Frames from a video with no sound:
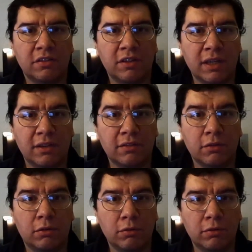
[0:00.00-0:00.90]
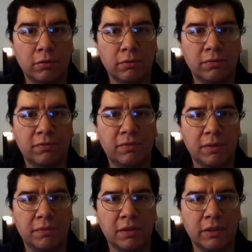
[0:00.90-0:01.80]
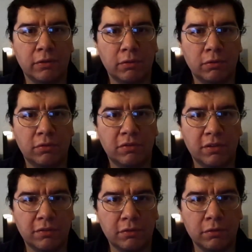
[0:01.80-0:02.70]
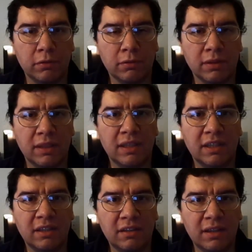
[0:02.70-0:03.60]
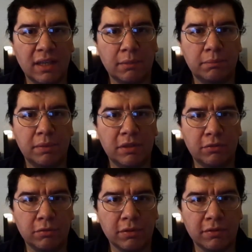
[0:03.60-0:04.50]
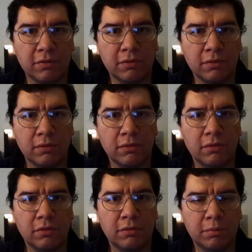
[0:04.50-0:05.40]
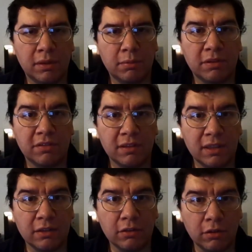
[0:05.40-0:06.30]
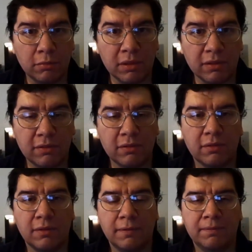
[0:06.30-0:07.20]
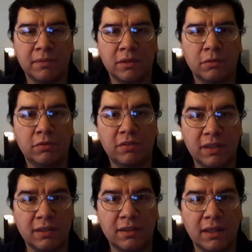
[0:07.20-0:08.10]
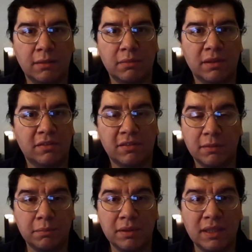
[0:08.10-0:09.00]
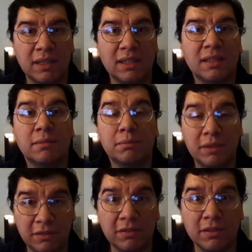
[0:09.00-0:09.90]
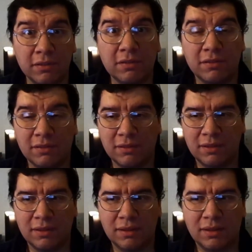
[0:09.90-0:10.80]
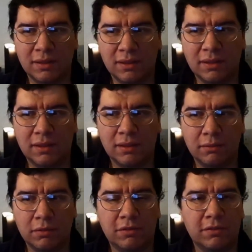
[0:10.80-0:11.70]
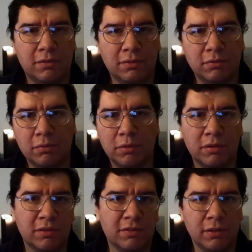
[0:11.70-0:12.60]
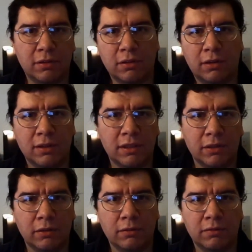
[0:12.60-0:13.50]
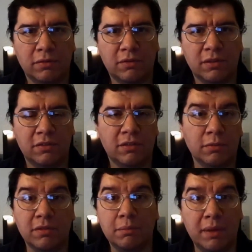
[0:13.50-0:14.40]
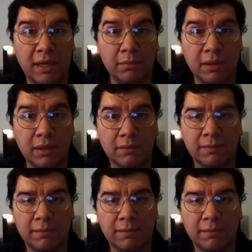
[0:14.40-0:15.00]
She has an older 15 year old sister named Beatrice who's played by Selena Gomez, whose nickname is simply Beezus, which Ramona started calling her since she was a baby.